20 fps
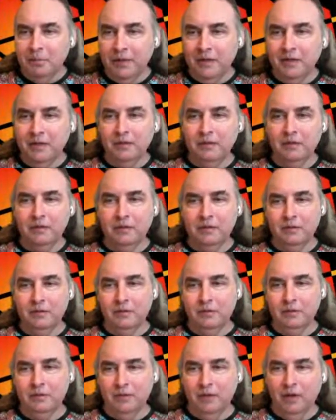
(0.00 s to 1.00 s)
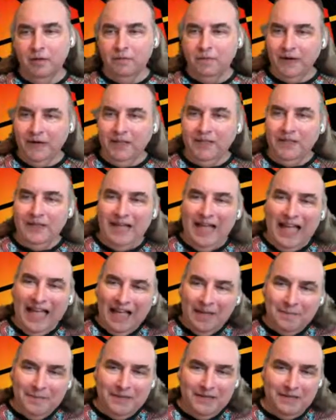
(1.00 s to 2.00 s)
But a funny thing
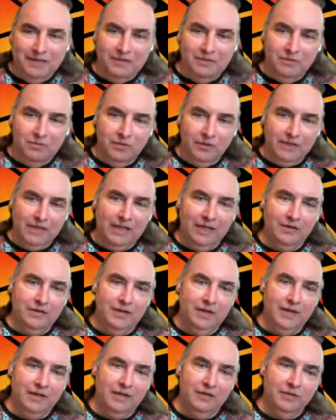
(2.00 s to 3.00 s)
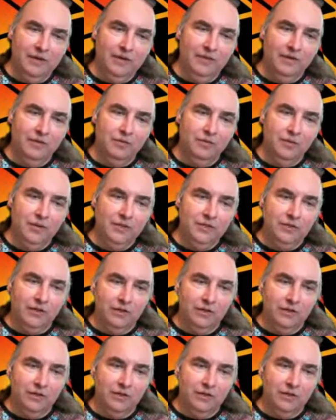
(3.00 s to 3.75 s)
happened with cloud native in that we